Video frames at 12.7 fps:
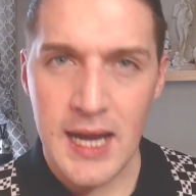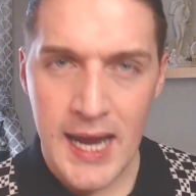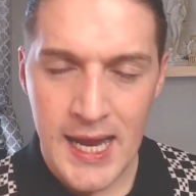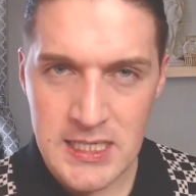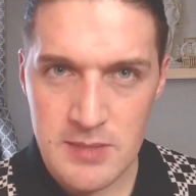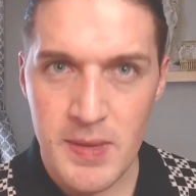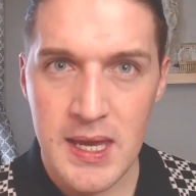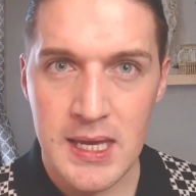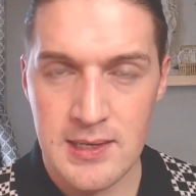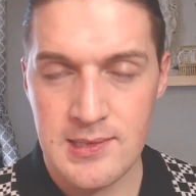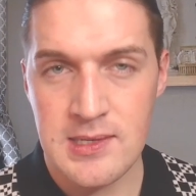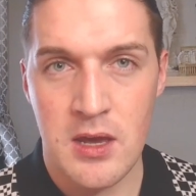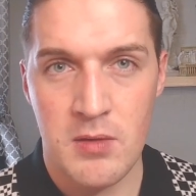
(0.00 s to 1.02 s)
I had to be at
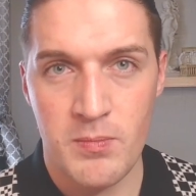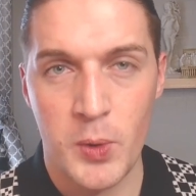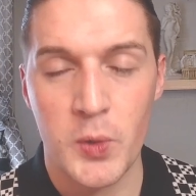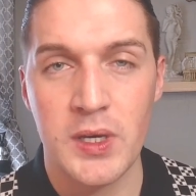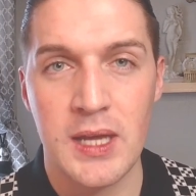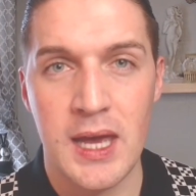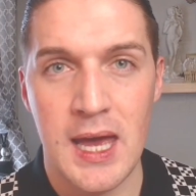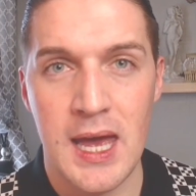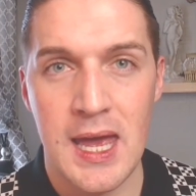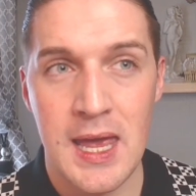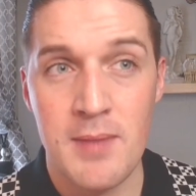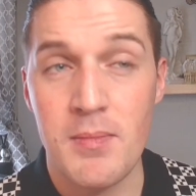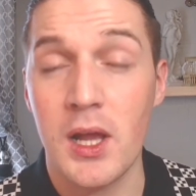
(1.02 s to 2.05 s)
a certain point
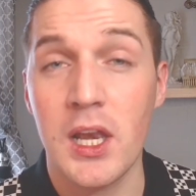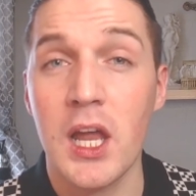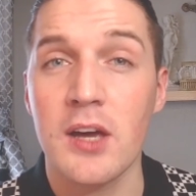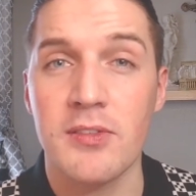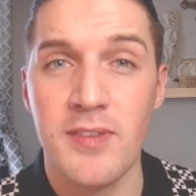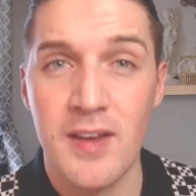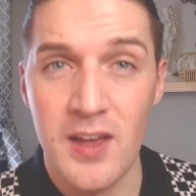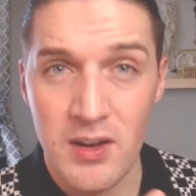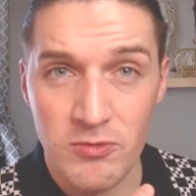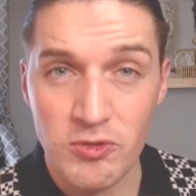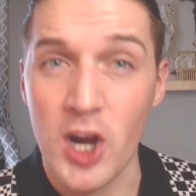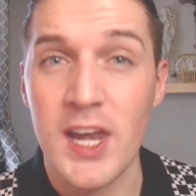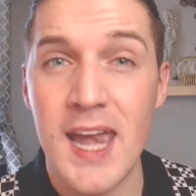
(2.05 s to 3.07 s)
in my life
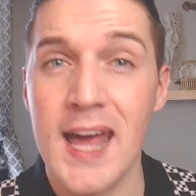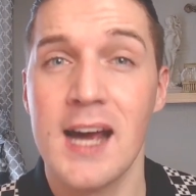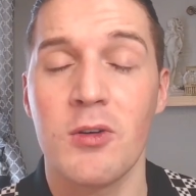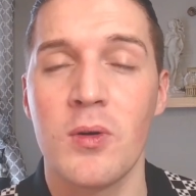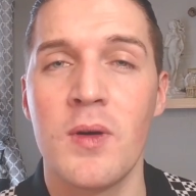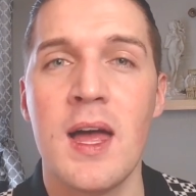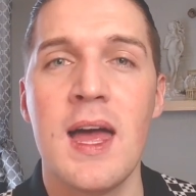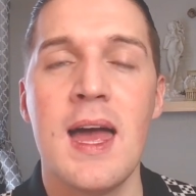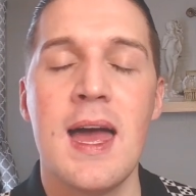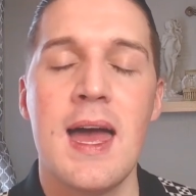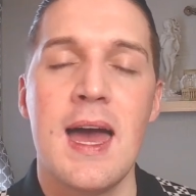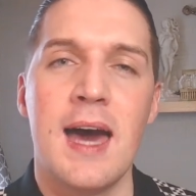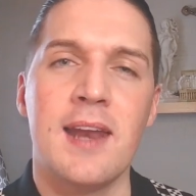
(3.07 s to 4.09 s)
right now.
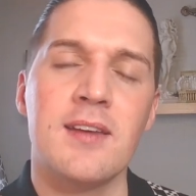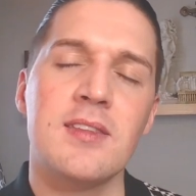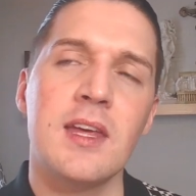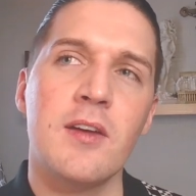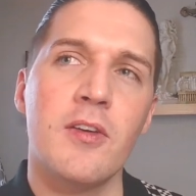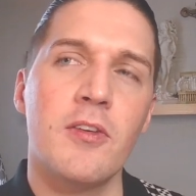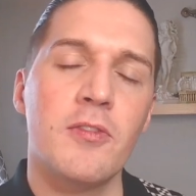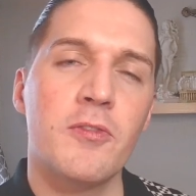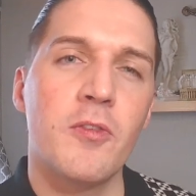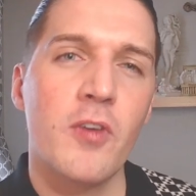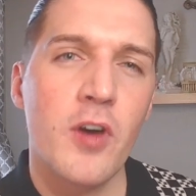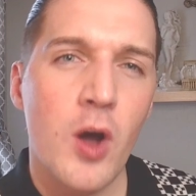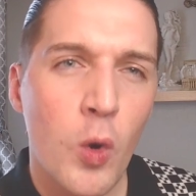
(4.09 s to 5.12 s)
And I think
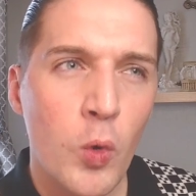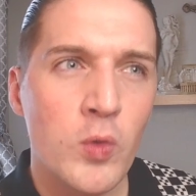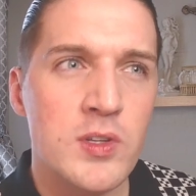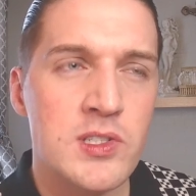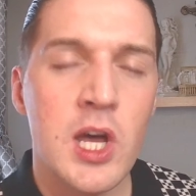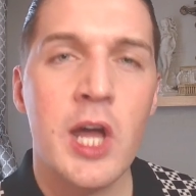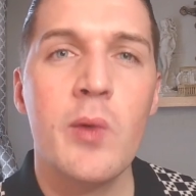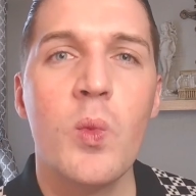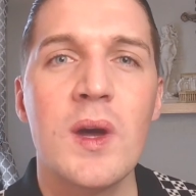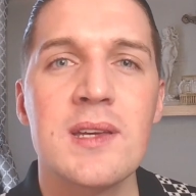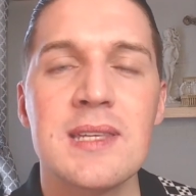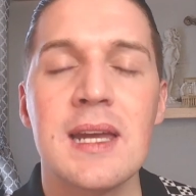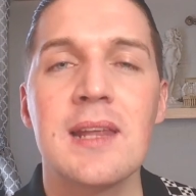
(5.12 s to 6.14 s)
for all the time
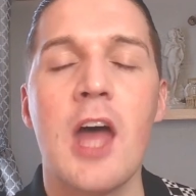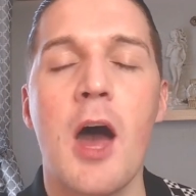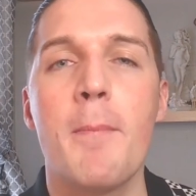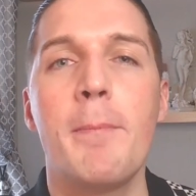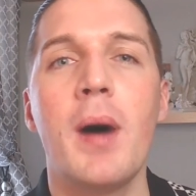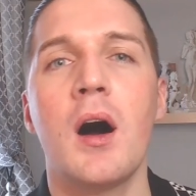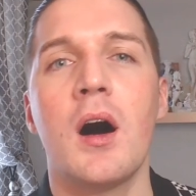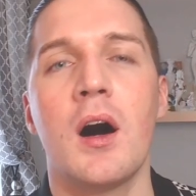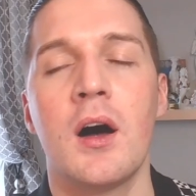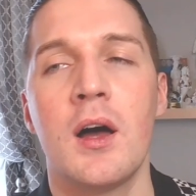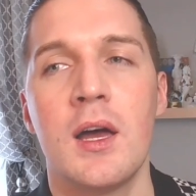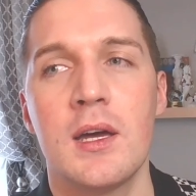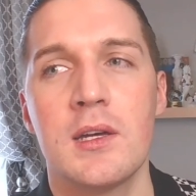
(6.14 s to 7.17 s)
we're setting that
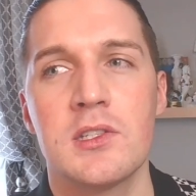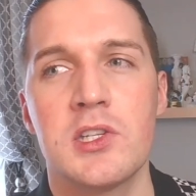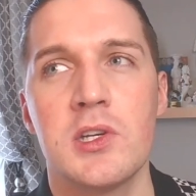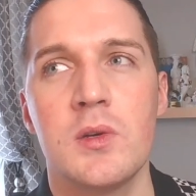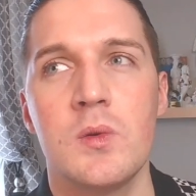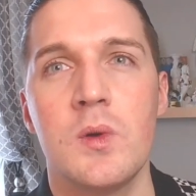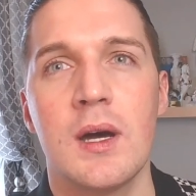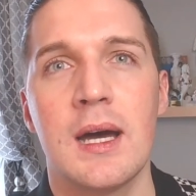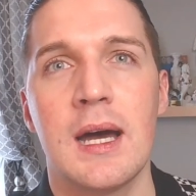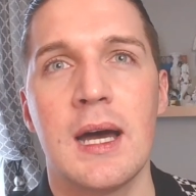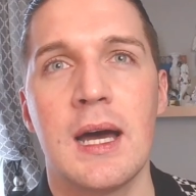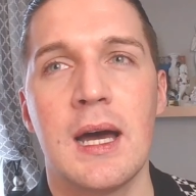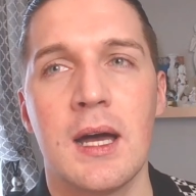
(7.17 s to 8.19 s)
bar to
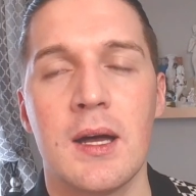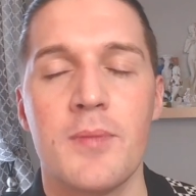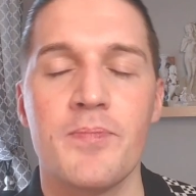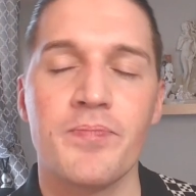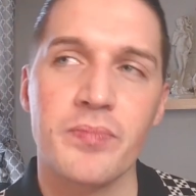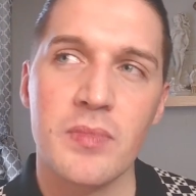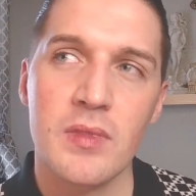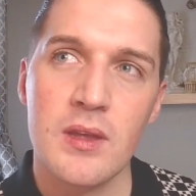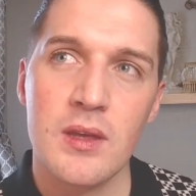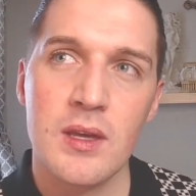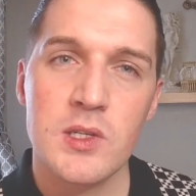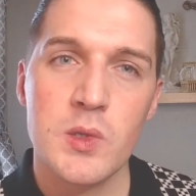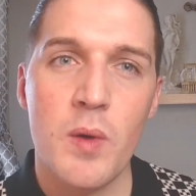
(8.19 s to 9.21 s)

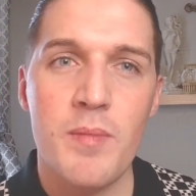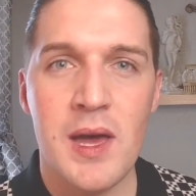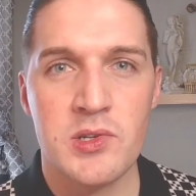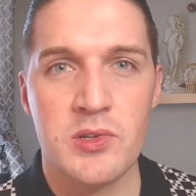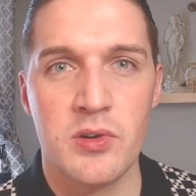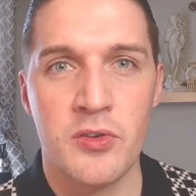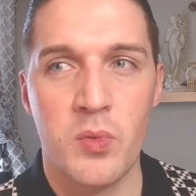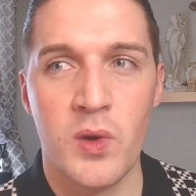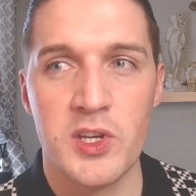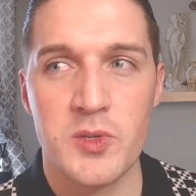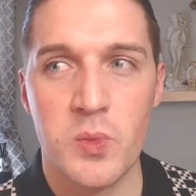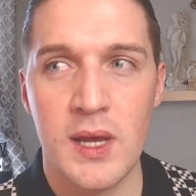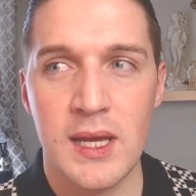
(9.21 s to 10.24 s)
to a measure of
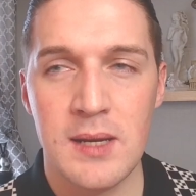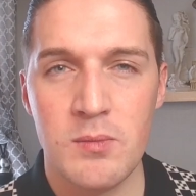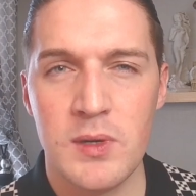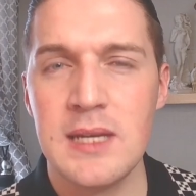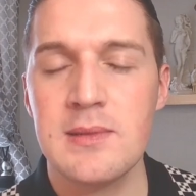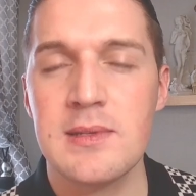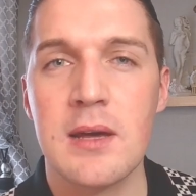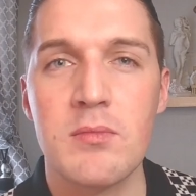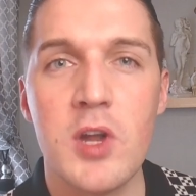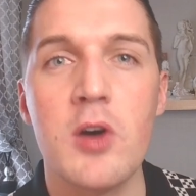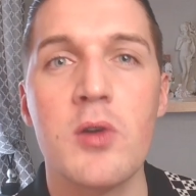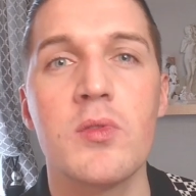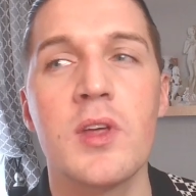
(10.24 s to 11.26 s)
which we, we deep down
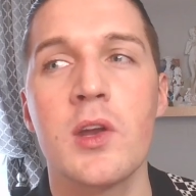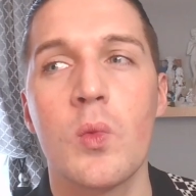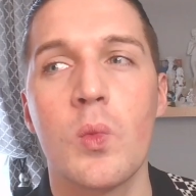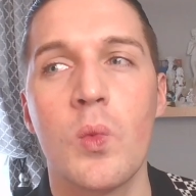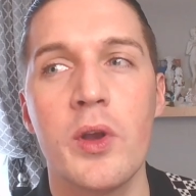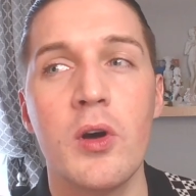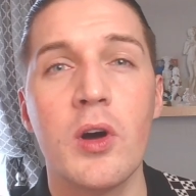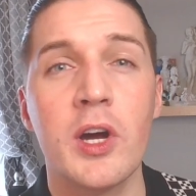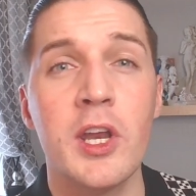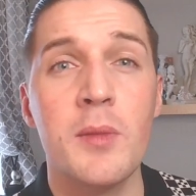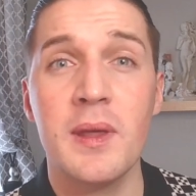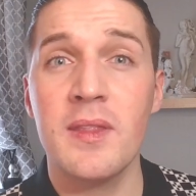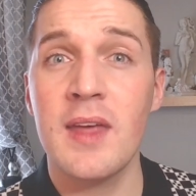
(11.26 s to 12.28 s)
know that we're not
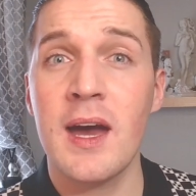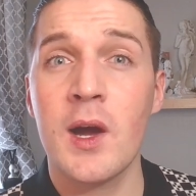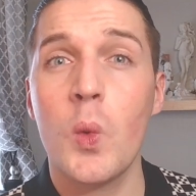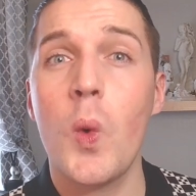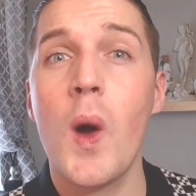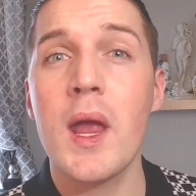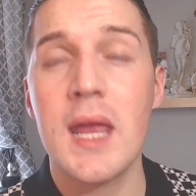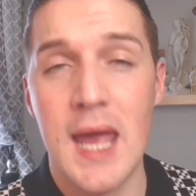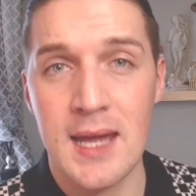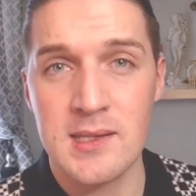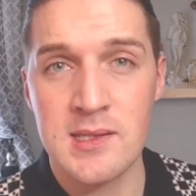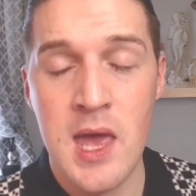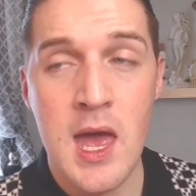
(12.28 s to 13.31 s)
going to be there quite
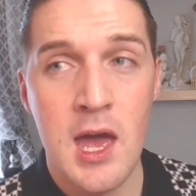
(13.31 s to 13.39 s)
yet,